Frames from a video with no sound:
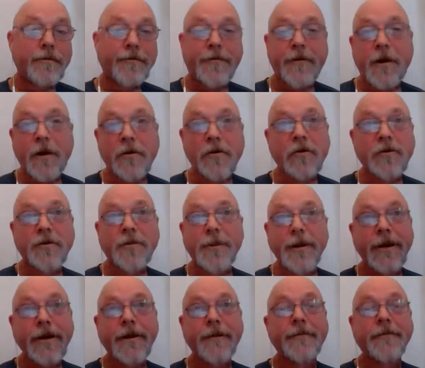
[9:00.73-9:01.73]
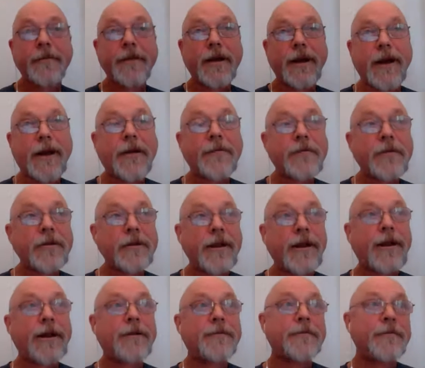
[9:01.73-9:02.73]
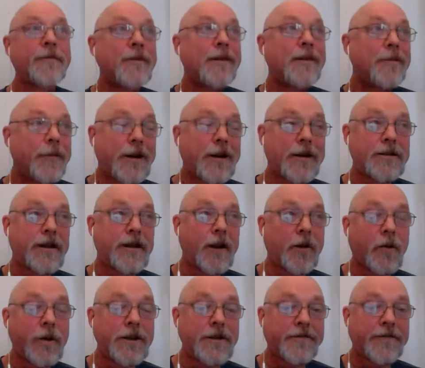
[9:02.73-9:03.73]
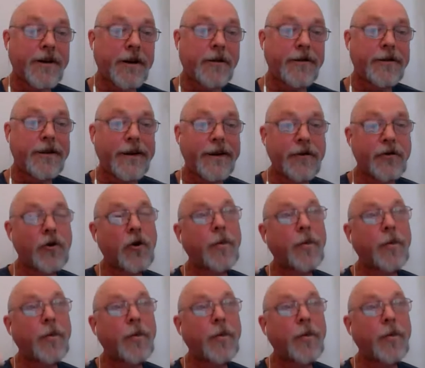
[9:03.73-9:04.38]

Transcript: followed me after that because I always felt like